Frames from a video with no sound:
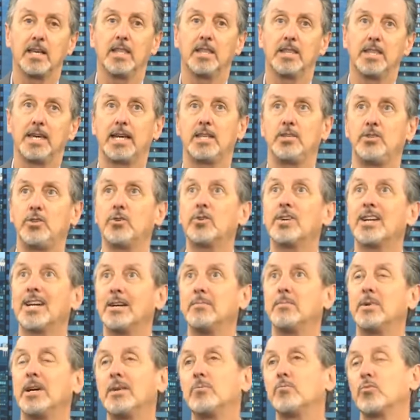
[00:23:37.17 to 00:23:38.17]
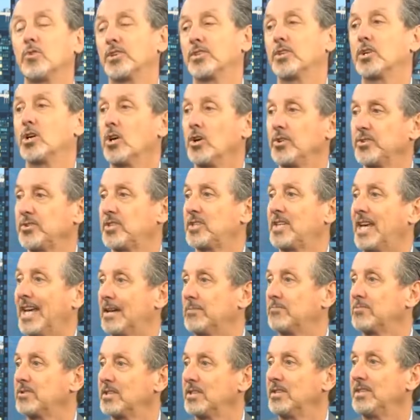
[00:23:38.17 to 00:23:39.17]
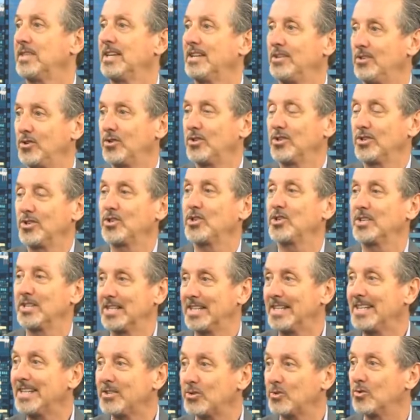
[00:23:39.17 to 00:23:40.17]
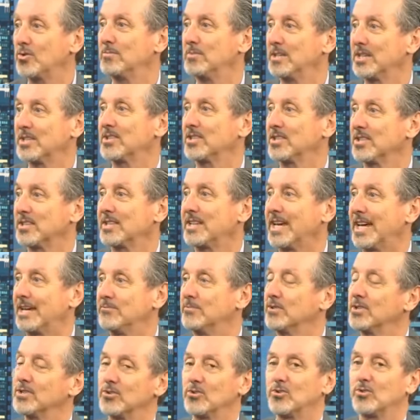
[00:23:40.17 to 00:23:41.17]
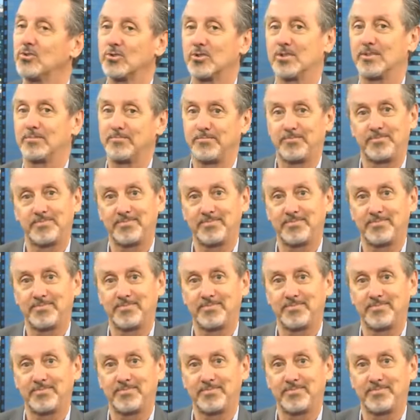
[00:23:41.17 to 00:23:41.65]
then you come up with concepts and then you can turn it into a mission statement or